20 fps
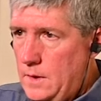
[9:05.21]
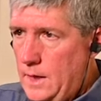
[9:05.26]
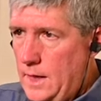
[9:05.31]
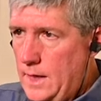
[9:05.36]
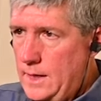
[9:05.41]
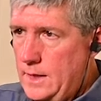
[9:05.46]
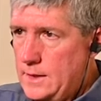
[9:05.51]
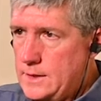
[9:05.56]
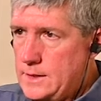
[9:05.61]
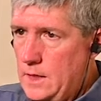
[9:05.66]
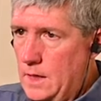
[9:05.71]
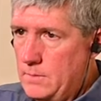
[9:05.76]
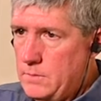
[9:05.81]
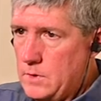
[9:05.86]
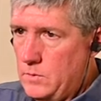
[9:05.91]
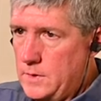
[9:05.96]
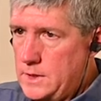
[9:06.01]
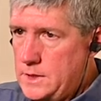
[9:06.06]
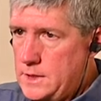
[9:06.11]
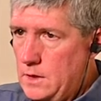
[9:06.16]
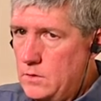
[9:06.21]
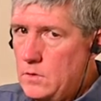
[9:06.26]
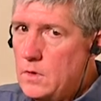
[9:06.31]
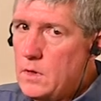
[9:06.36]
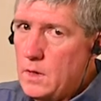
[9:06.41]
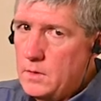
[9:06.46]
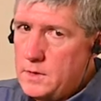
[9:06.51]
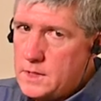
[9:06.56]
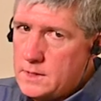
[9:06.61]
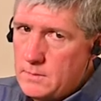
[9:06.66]
And his number was so
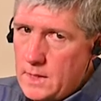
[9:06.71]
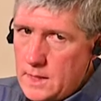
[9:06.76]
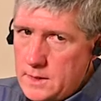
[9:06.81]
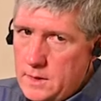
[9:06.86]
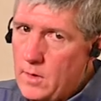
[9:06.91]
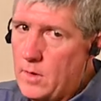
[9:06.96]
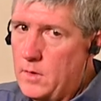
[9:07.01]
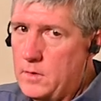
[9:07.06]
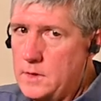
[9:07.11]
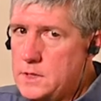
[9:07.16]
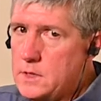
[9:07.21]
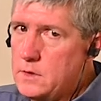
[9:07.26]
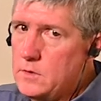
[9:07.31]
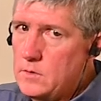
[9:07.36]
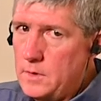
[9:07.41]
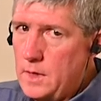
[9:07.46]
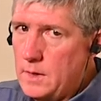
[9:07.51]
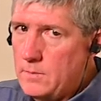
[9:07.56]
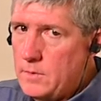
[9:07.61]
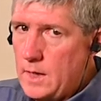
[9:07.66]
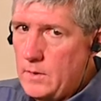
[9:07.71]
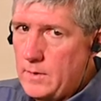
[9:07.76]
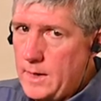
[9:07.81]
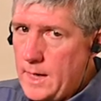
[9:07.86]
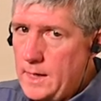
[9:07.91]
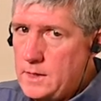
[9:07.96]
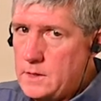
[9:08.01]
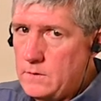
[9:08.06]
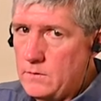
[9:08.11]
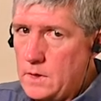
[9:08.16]
close to my daughter's school number, I would
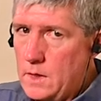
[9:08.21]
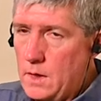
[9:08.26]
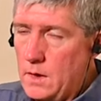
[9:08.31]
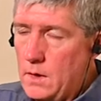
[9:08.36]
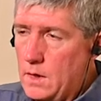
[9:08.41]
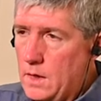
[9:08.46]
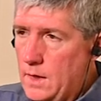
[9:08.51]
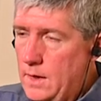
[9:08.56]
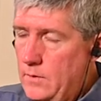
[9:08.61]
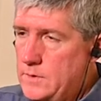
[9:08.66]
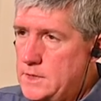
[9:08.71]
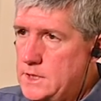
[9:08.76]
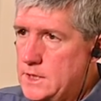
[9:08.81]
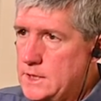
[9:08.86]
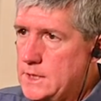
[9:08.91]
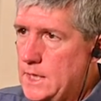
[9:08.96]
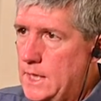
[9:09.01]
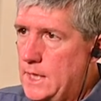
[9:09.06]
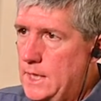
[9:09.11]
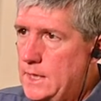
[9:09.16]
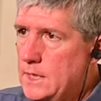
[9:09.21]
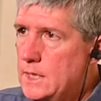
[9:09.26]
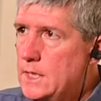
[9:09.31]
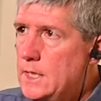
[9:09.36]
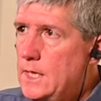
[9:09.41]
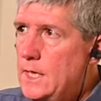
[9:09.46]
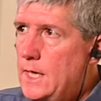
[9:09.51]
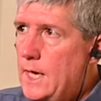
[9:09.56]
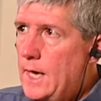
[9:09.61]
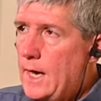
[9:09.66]
answer the call. And it was just like,
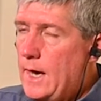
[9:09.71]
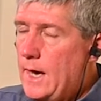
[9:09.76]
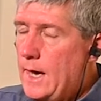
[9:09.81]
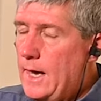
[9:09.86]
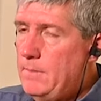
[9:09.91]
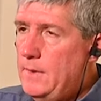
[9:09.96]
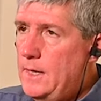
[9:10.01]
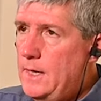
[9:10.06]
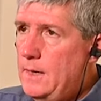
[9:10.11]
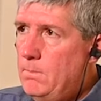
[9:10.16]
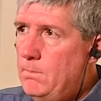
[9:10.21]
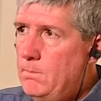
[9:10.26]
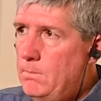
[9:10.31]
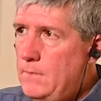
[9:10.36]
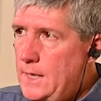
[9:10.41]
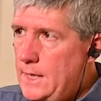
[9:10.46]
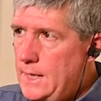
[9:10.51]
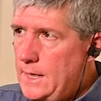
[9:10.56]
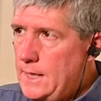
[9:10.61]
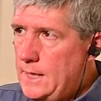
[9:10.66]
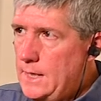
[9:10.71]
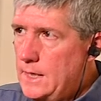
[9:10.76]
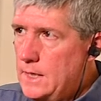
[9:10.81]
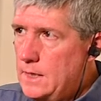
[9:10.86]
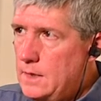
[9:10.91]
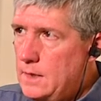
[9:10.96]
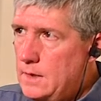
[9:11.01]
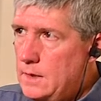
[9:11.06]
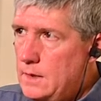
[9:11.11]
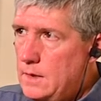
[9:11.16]
I'm in a meeting
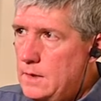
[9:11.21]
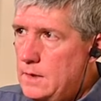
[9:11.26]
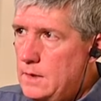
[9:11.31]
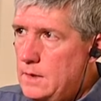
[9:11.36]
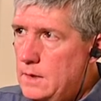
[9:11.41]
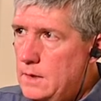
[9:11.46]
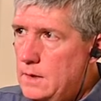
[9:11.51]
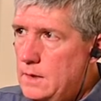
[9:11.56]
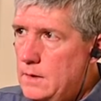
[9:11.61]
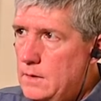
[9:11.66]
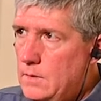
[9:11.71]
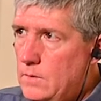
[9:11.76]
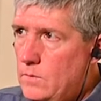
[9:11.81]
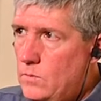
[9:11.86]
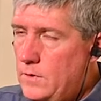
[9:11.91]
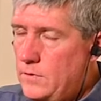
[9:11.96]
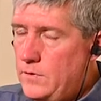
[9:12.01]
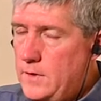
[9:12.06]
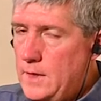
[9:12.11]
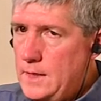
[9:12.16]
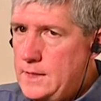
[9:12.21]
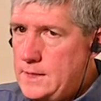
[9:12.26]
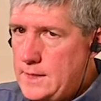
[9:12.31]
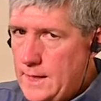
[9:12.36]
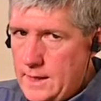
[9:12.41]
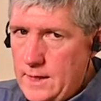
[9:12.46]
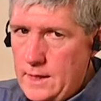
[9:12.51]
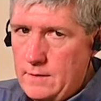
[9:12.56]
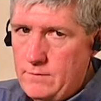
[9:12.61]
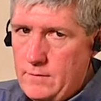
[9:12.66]
with the
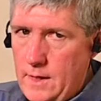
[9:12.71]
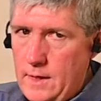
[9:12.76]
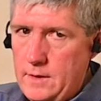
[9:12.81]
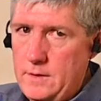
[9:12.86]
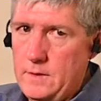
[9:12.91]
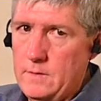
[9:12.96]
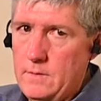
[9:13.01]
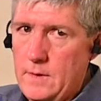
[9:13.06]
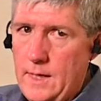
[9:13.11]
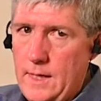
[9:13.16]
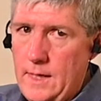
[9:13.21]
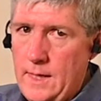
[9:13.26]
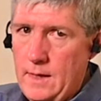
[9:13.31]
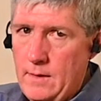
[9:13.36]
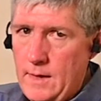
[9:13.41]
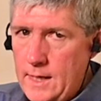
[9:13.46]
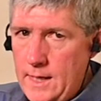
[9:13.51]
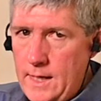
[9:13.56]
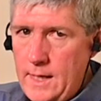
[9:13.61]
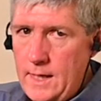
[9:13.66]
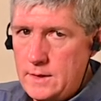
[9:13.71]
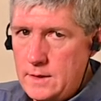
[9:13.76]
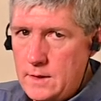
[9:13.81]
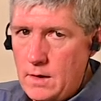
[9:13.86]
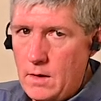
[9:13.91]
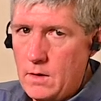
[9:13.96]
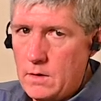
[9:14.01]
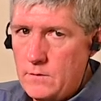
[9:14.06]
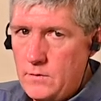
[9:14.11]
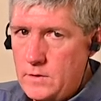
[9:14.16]
executive editor right now. I can't
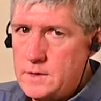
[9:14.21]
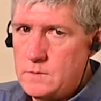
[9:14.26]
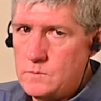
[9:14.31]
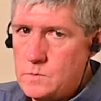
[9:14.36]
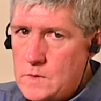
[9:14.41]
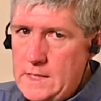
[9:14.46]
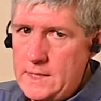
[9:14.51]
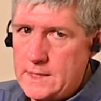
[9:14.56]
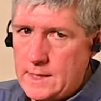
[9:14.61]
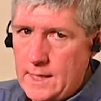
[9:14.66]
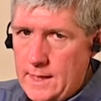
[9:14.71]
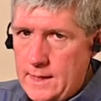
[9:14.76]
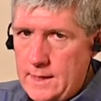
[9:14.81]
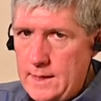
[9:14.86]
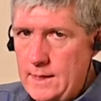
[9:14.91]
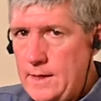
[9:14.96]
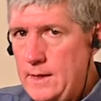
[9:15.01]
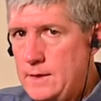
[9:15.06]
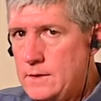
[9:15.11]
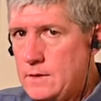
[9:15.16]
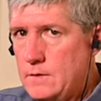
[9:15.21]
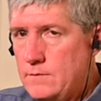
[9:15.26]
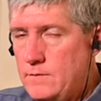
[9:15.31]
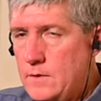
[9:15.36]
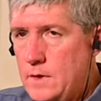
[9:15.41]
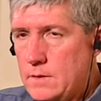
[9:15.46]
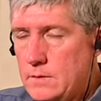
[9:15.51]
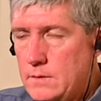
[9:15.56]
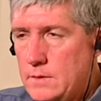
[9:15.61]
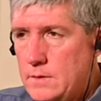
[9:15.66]
talk. There's a reason I didn't answer the
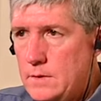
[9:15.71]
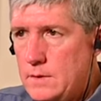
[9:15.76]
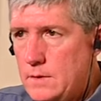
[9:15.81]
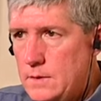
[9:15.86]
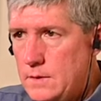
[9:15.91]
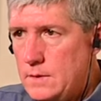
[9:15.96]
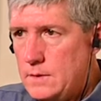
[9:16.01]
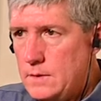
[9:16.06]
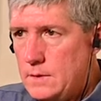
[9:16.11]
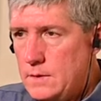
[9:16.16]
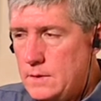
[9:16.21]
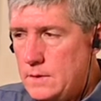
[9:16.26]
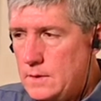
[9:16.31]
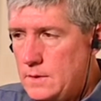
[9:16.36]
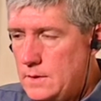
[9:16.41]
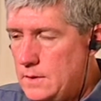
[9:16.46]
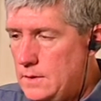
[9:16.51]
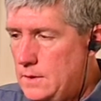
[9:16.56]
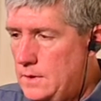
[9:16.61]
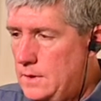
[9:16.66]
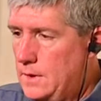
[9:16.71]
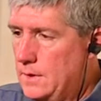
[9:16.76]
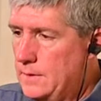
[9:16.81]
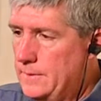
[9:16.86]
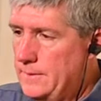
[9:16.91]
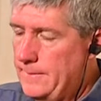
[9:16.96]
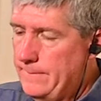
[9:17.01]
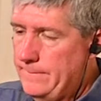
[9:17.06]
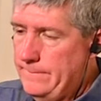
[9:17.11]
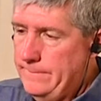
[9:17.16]
phone, you know.